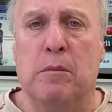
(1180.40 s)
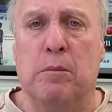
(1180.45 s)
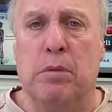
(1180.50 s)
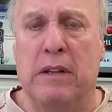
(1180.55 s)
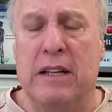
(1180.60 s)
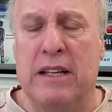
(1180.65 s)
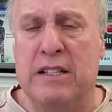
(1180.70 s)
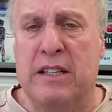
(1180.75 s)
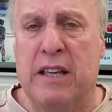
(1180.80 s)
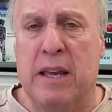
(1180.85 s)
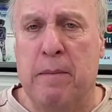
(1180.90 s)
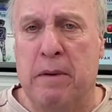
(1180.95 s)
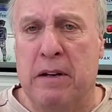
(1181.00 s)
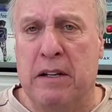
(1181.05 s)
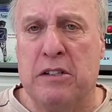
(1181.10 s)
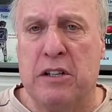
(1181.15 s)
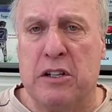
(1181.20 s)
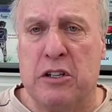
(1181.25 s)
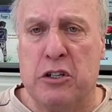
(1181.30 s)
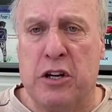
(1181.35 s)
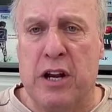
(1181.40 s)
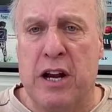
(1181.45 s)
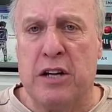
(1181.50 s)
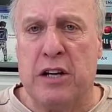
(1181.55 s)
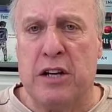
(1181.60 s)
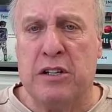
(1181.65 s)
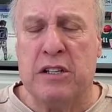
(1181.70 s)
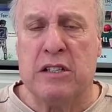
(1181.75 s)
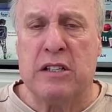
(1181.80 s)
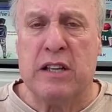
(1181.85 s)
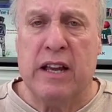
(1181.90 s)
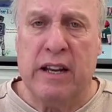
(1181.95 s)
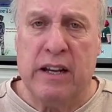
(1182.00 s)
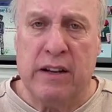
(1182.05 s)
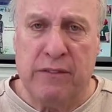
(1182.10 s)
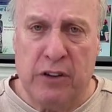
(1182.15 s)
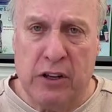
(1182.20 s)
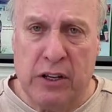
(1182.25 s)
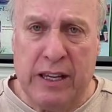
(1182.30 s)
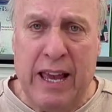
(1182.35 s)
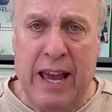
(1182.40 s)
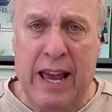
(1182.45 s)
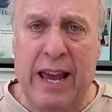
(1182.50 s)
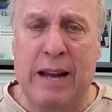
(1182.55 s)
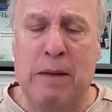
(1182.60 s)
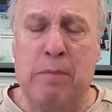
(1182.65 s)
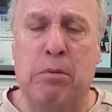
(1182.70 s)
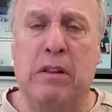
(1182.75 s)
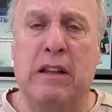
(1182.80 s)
please give me the suggestions. And if you can,